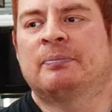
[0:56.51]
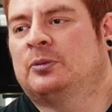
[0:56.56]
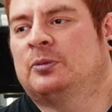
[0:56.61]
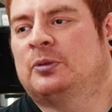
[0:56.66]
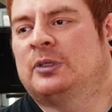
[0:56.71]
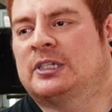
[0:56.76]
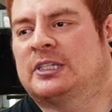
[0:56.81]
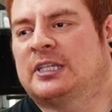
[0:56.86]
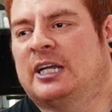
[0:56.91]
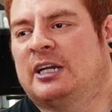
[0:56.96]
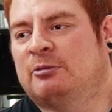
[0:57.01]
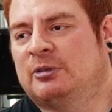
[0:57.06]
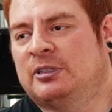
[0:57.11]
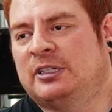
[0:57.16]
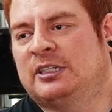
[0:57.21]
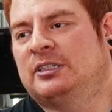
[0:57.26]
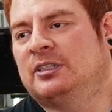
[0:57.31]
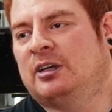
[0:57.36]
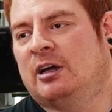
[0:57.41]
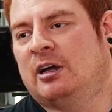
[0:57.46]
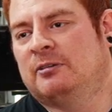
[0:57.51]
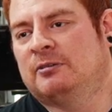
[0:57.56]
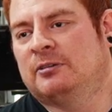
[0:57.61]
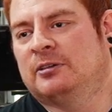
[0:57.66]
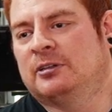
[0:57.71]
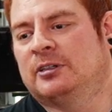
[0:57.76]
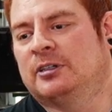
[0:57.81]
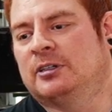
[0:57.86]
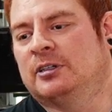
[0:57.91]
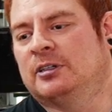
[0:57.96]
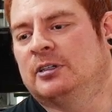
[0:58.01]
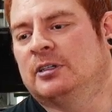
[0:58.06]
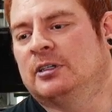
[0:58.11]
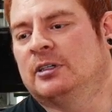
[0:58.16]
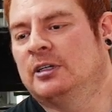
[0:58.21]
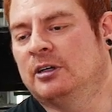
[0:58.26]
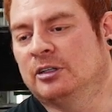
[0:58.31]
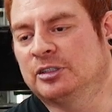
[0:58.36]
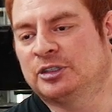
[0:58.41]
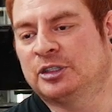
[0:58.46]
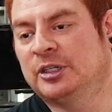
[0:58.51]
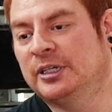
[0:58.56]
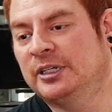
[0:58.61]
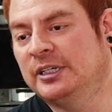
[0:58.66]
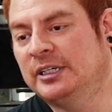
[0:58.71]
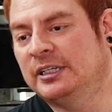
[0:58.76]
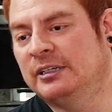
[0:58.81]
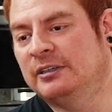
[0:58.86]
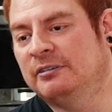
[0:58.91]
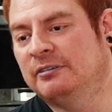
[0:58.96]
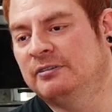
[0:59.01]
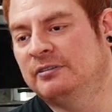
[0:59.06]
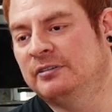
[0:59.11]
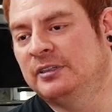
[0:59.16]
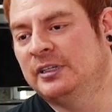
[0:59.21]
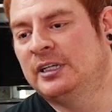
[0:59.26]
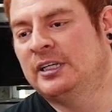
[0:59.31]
We decided we needed to offer an alternative